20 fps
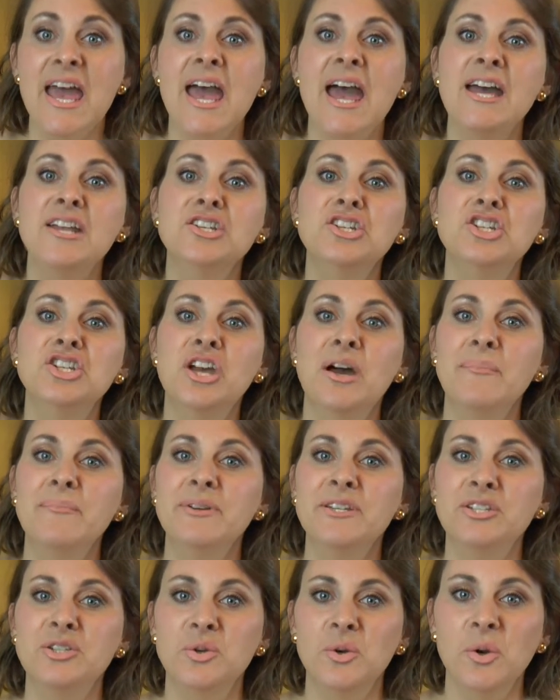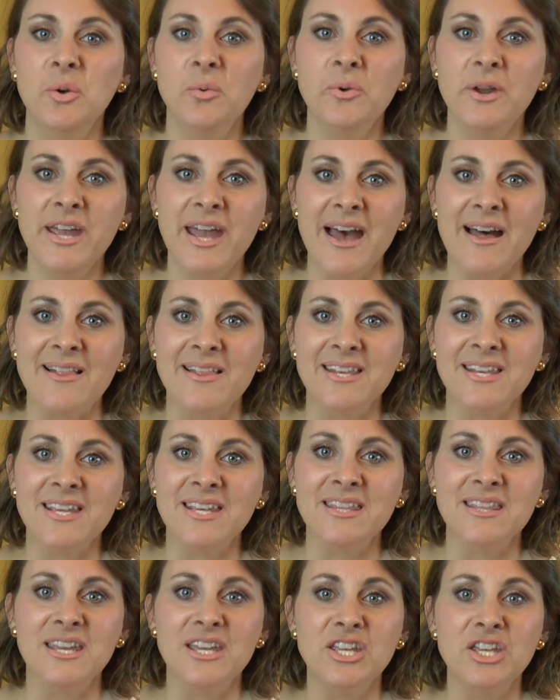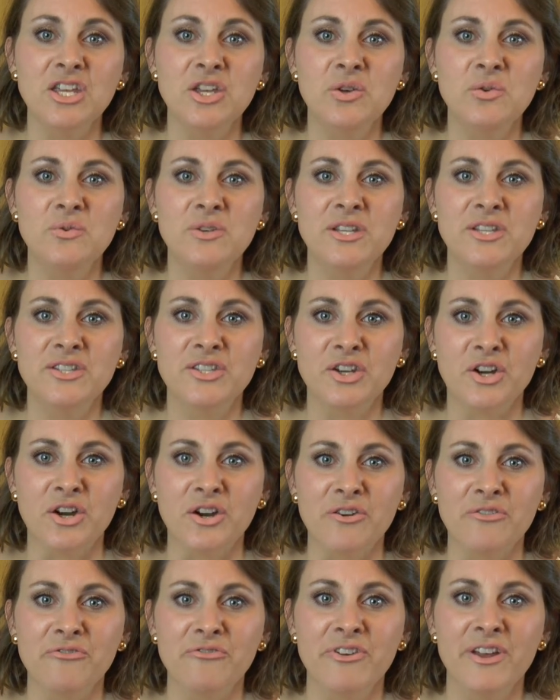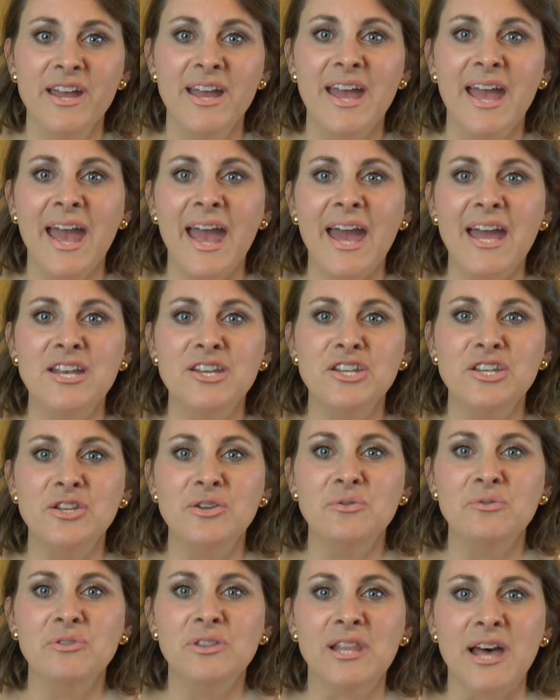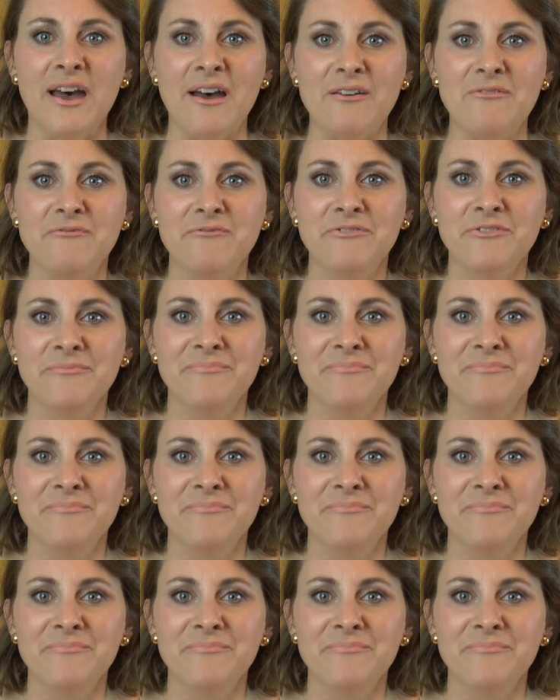and jump into a reality that you deserve and you love.